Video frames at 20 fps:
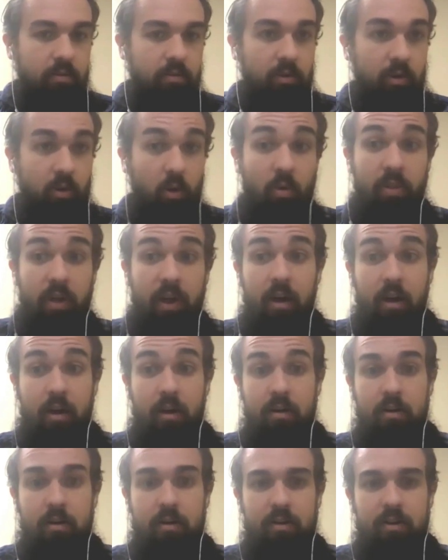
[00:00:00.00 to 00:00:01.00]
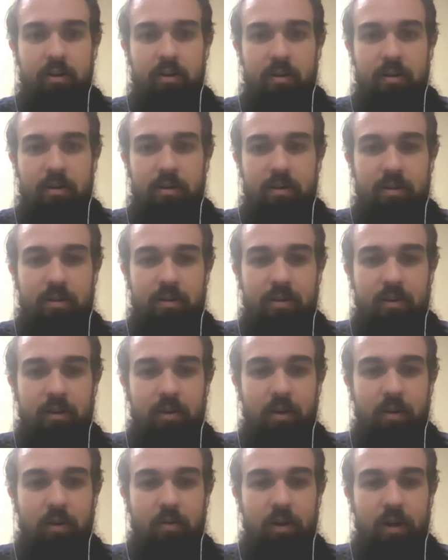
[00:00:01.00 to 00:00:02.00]
go there you
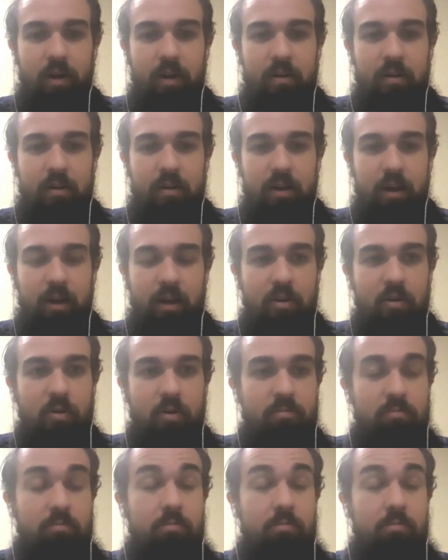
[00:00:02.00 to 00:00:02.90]
know and and you